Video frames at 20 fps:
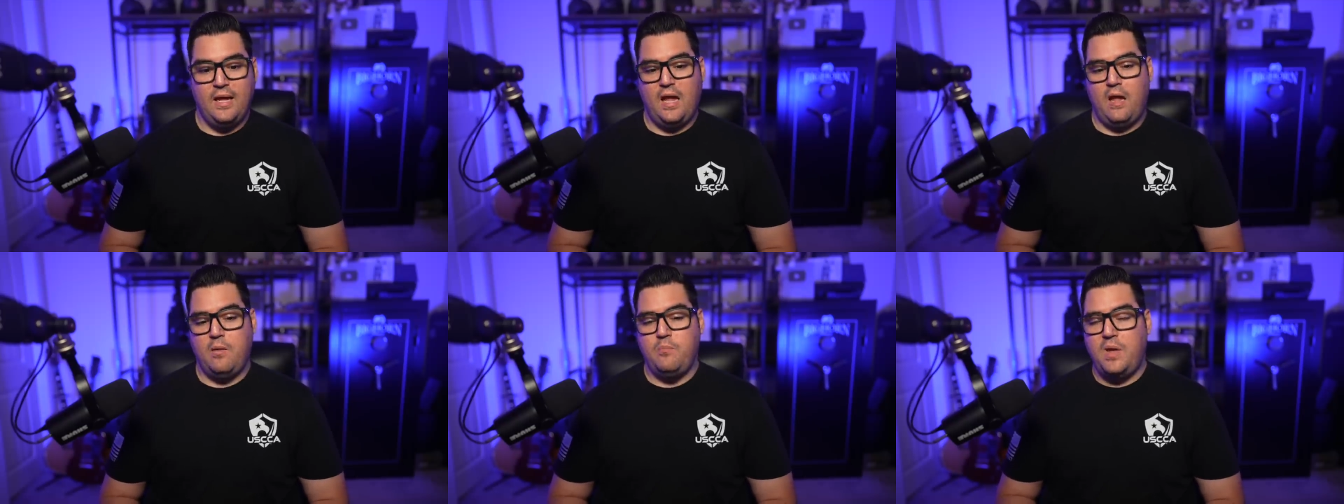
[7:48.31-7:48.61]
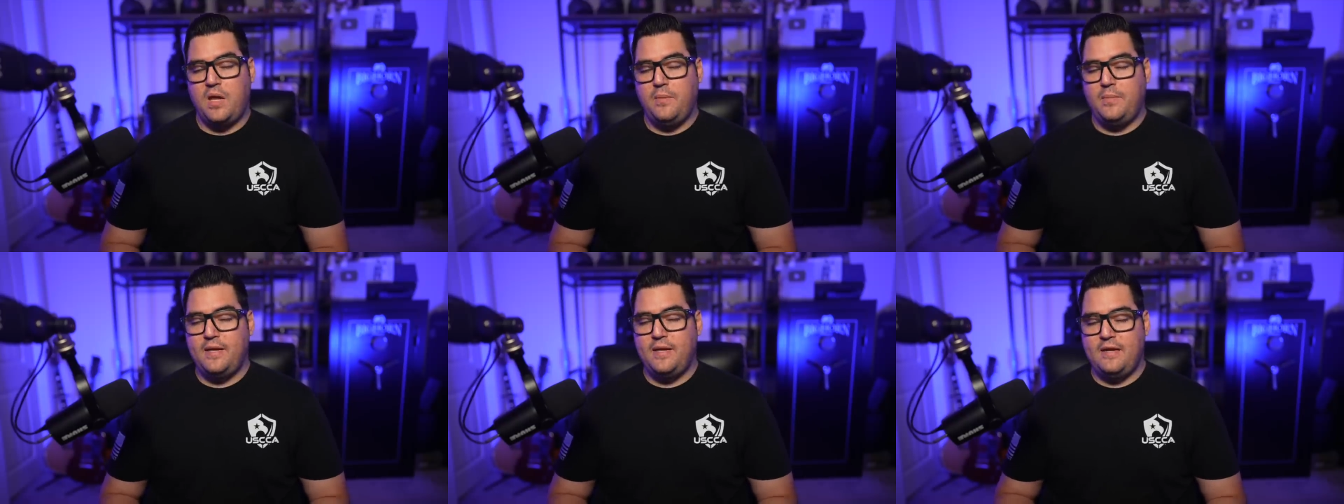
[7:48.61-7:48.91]
and
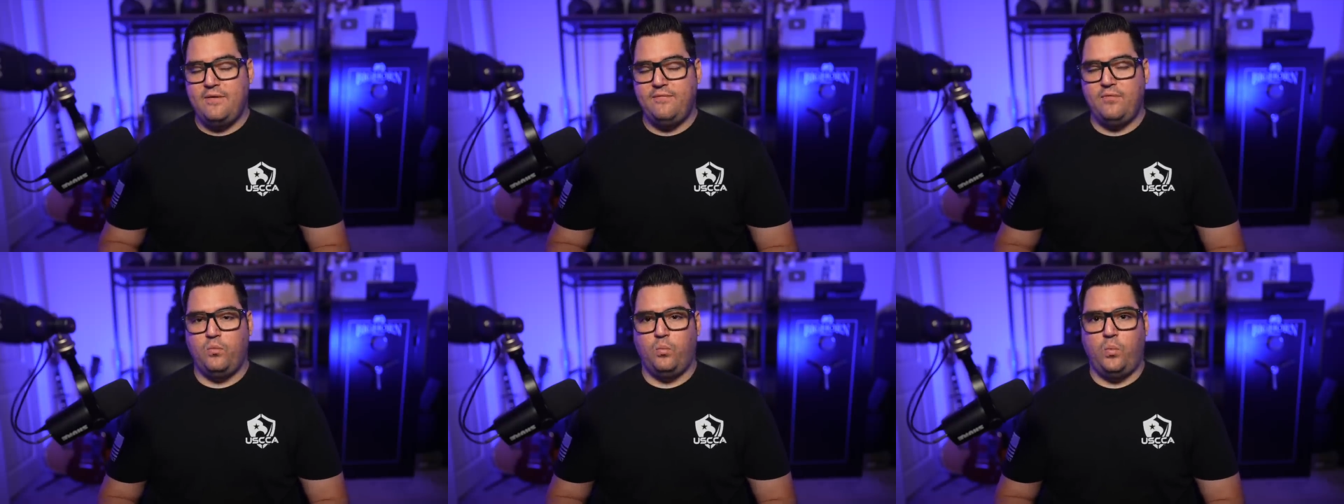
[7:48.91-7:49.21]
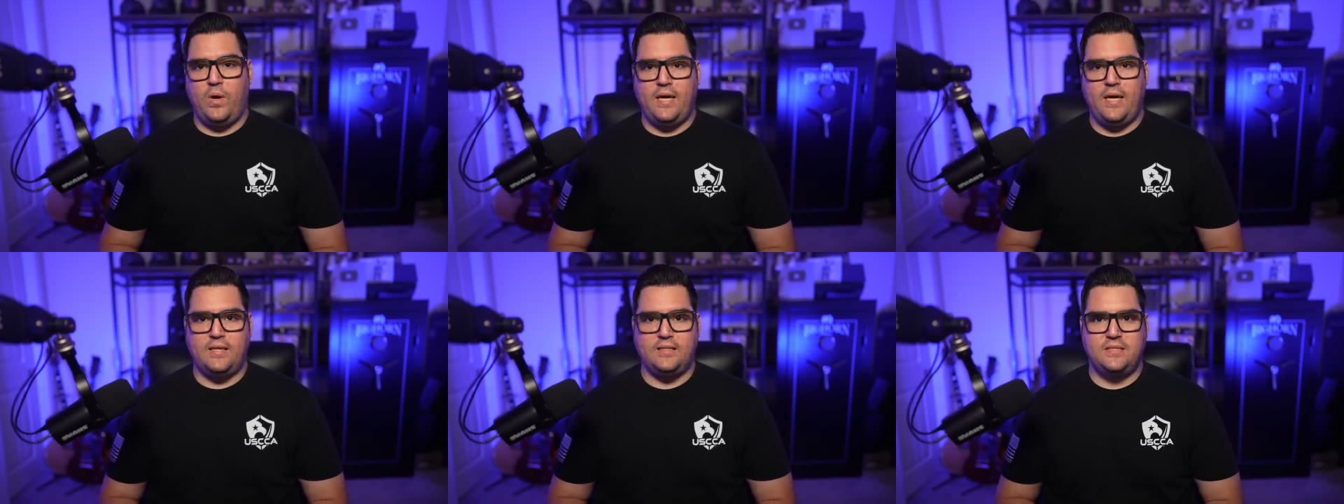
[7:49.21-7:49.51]
maybe even
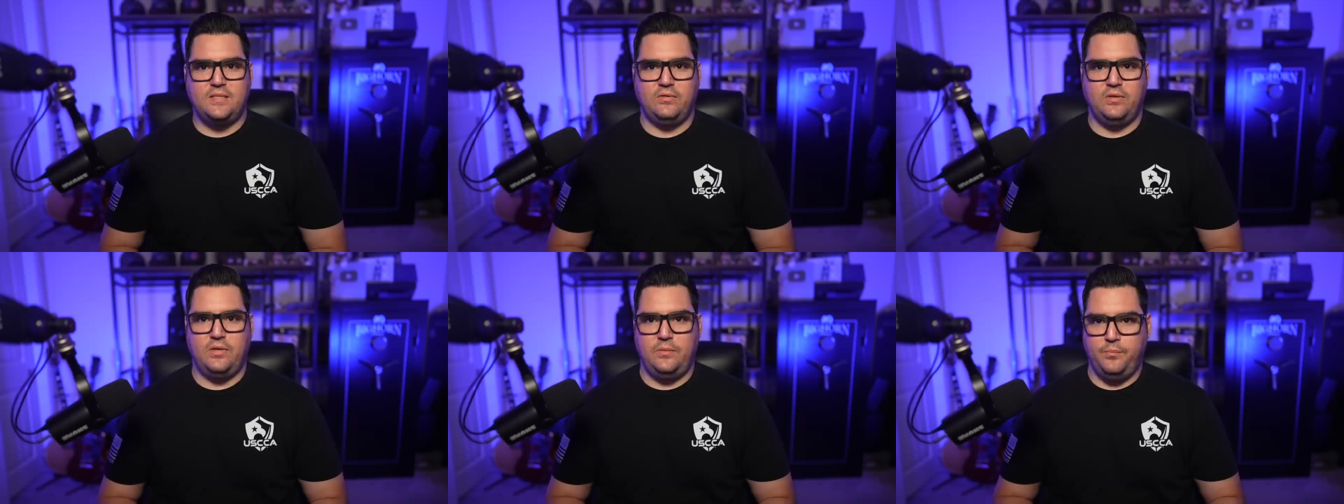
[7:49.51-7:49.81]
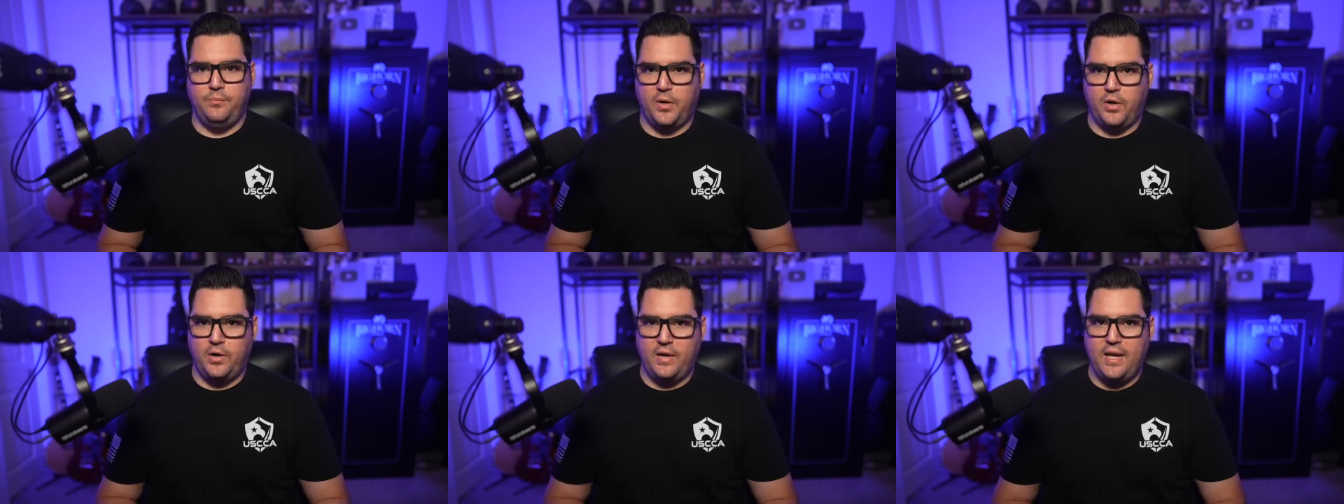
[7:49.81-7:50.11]
wait until the
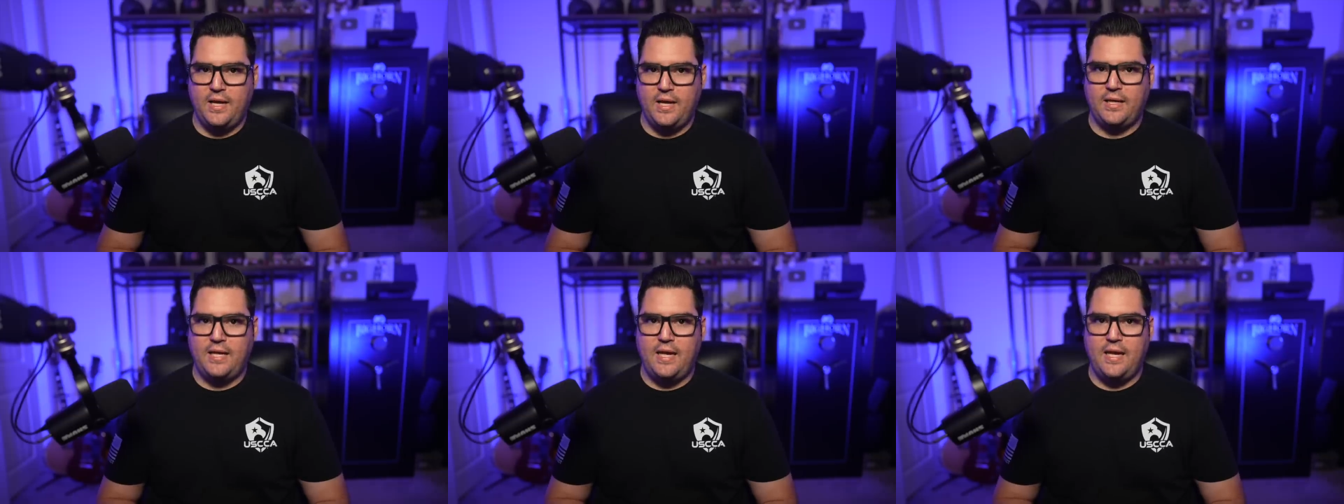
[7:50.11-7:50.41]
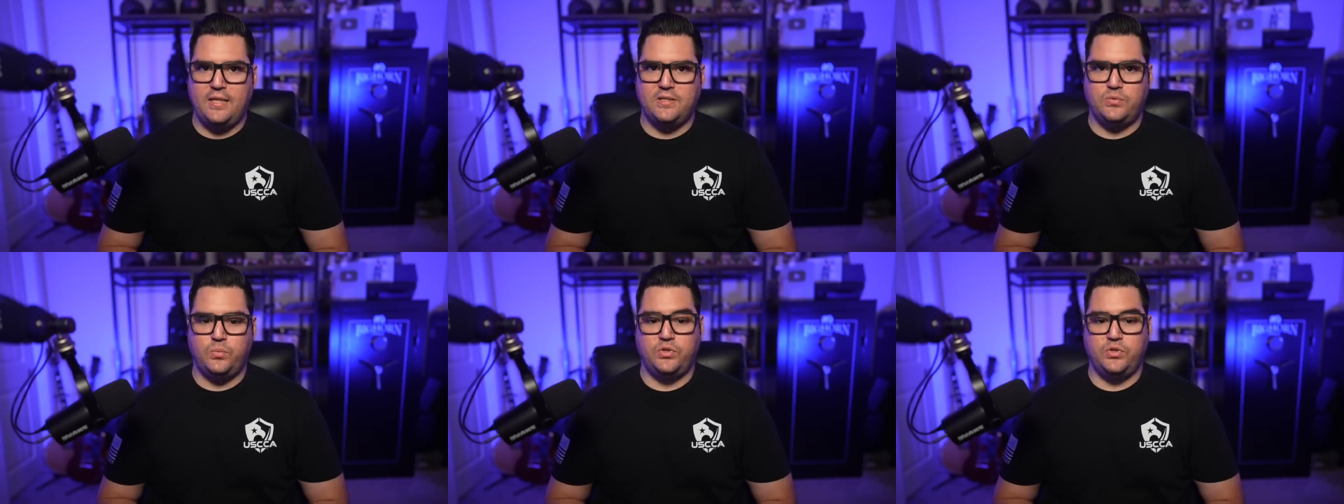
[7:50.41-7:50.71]
Barnett
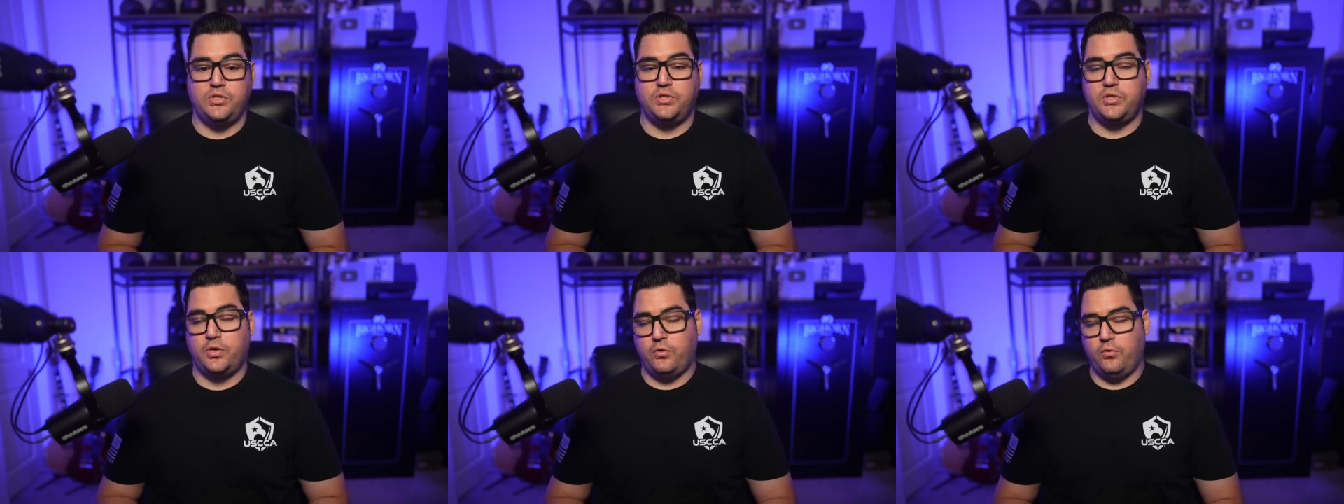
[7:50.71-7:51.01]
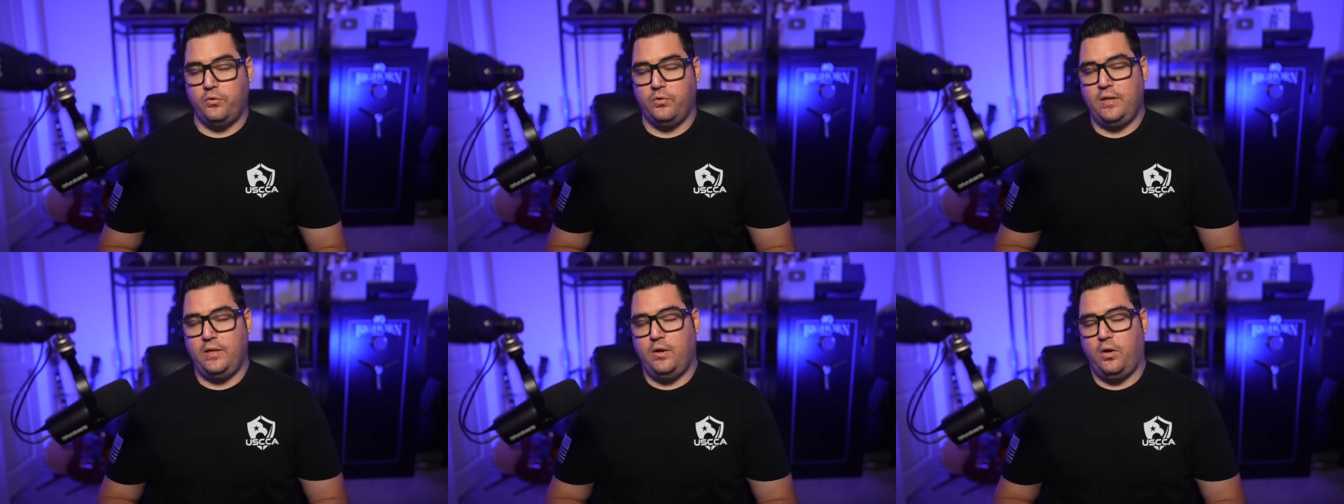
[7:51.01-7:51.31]
case, which is
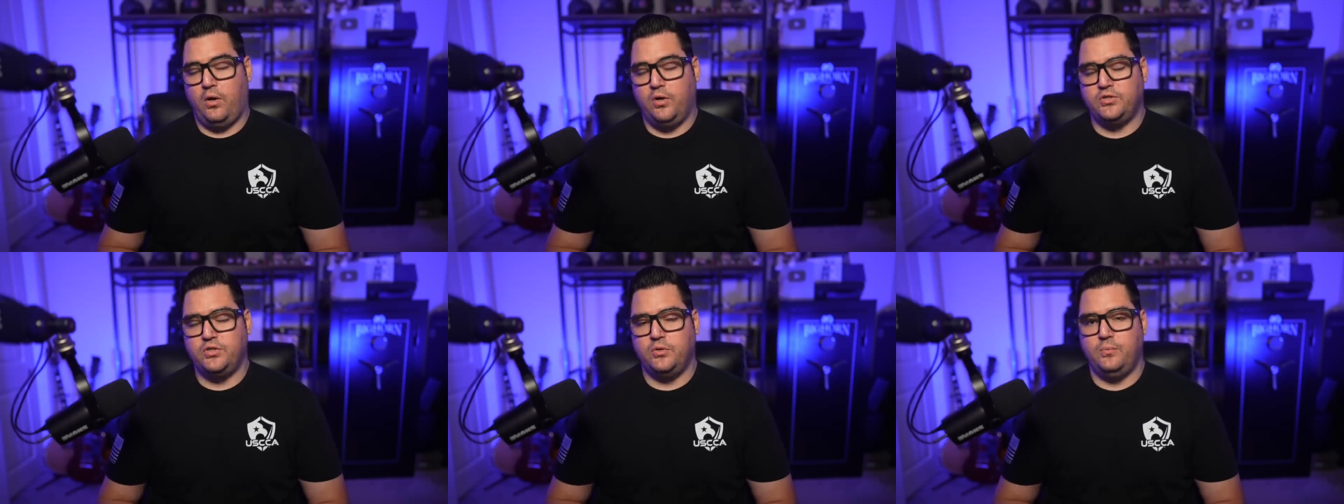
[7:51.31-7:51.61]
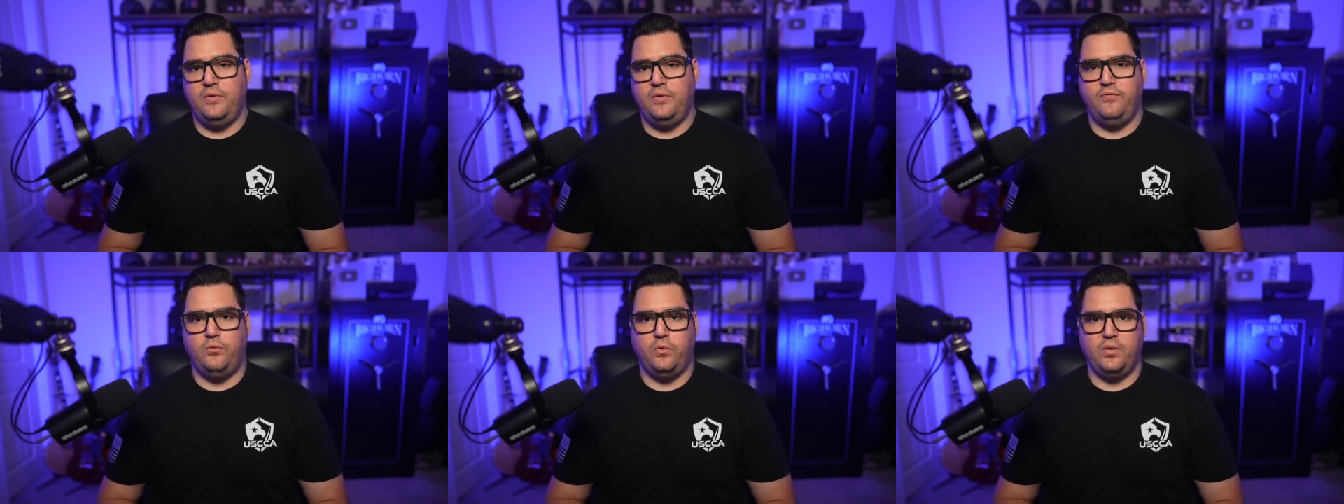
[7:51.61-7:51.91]
currently also
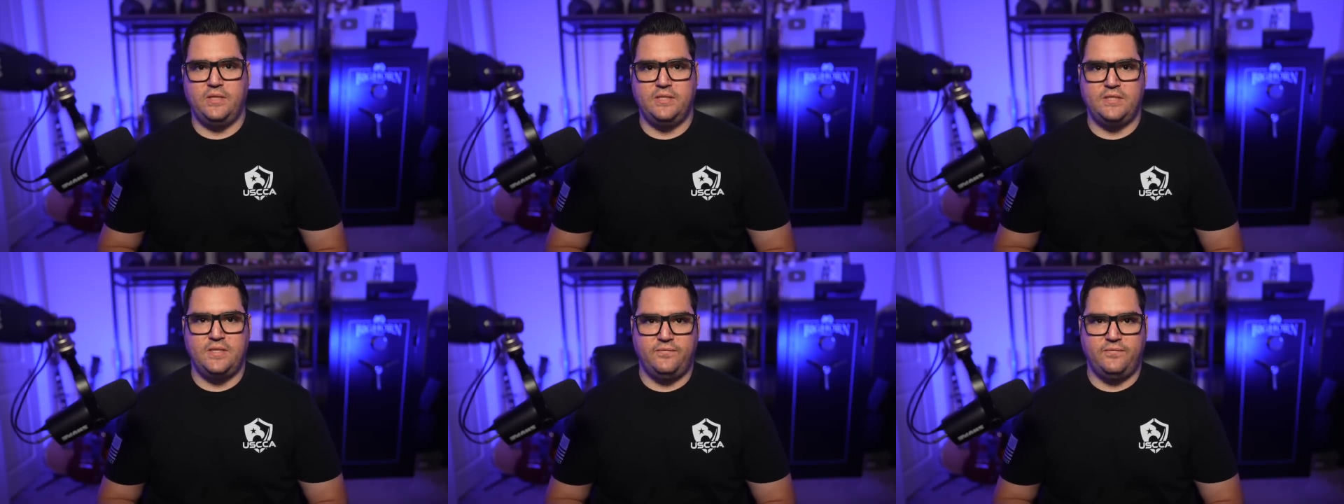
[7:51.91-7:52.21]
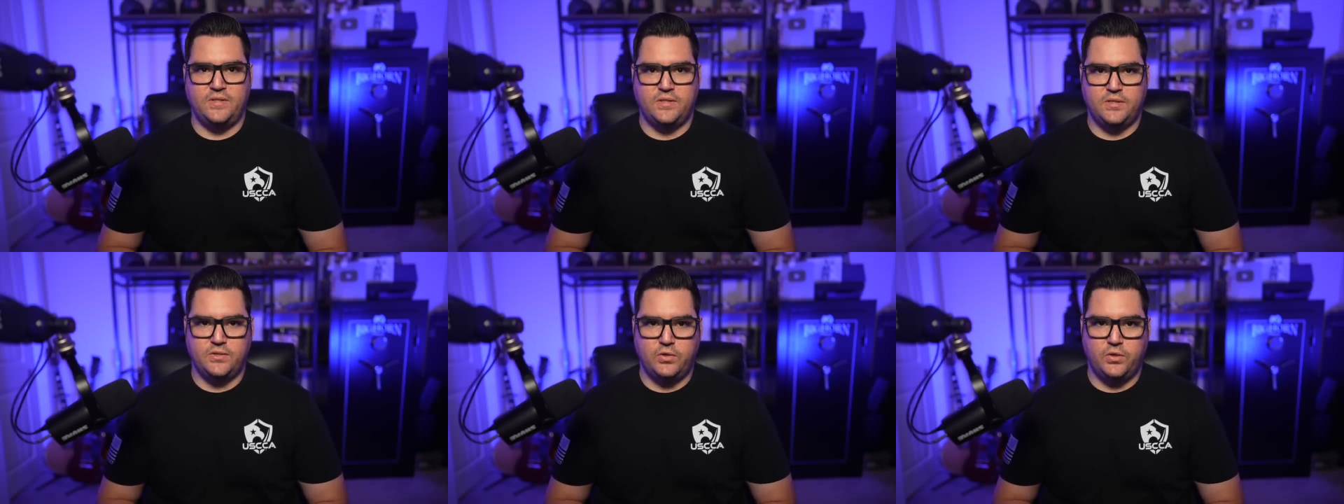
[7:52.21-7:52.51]
before the
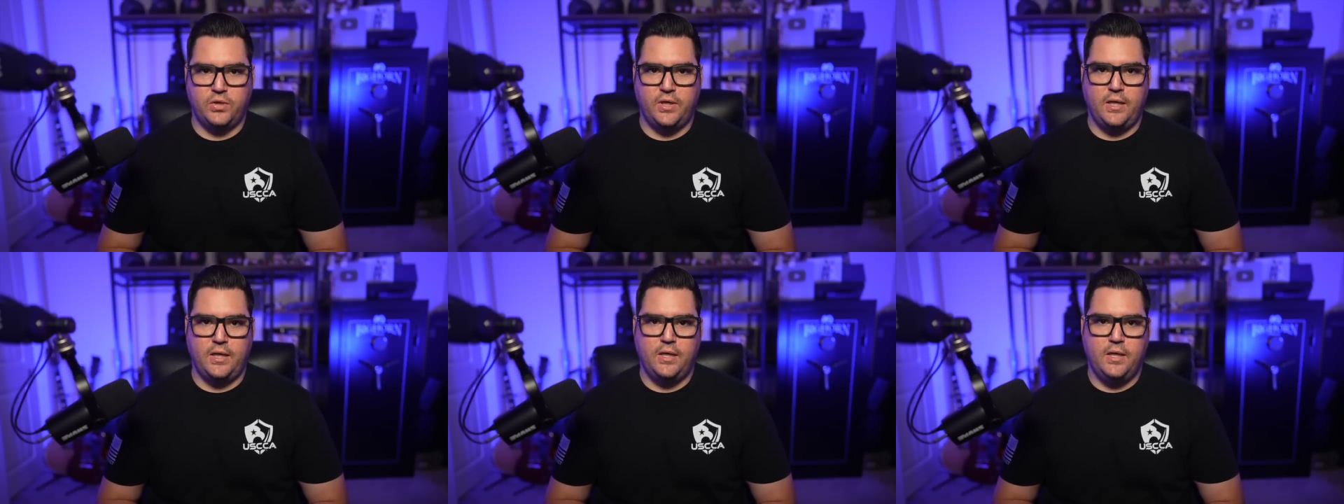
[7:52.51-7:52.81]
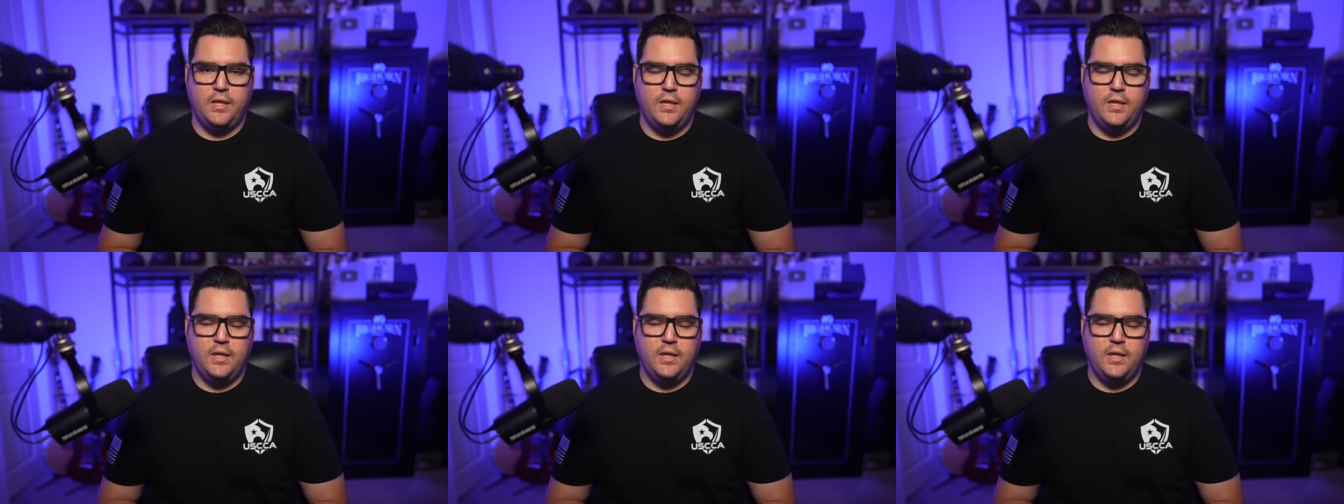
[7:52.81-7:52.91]
Seventh Circuit.